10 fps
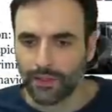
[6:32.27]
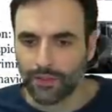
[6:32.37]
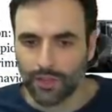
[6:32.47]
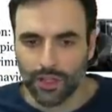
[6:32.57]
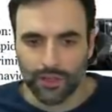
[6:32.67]

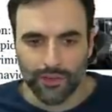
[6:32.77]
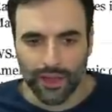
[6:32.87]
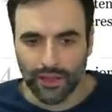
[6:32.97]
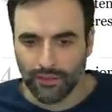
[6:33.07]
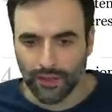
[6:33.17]
So here
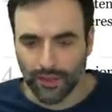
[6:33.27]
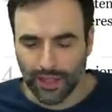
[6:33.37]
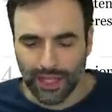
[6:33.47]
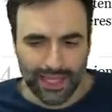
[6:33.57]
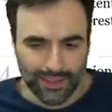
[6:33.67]
they
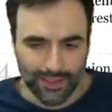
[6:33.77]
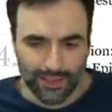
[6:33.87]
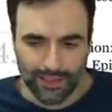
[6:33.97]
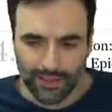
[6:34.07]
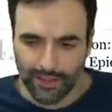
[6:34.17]
get into
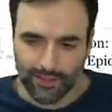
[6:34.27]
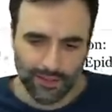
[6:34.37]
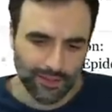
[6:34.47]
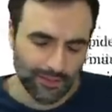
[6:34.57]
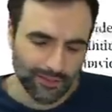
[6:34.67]
the details,